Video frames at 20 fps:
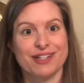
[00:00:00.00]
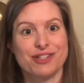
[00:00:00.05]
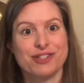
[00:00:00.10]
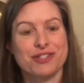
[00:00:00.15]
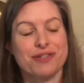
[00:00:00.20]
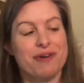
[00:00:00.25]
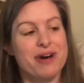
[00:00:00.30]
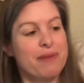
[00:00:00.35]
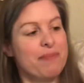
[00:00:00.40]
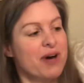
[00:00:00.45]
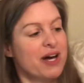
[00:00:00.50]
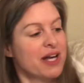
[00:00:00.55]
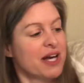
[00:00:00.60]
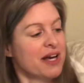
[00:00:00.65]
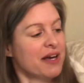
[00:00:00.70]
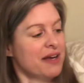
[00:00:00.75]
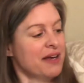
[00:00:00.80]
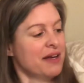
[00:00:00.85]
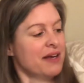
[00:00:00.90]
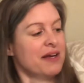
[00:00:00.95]
So I bought,
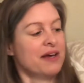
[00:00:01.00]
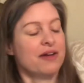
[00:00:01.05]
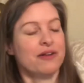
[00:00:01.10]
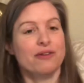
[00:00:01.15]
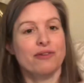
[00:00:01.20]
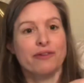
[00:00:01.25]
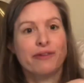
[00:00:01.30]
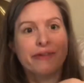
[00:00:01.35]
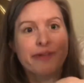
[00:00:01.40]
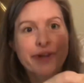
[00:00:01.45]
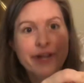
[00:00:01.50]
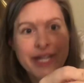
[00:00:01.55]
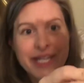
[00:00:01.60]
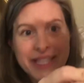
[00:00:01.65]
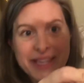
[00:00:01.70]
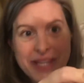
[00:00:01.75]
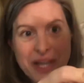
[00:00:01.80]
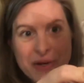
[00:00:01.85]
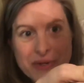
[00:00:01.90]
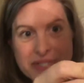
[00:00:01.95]
look
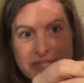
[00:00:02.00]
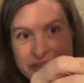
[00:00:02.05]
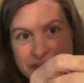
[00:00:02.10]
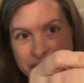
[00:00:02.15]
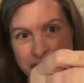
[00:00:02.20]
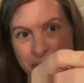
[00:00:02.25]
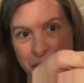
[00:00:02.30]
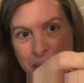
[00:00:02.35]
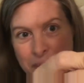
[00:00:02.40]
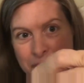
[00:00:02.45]
at those little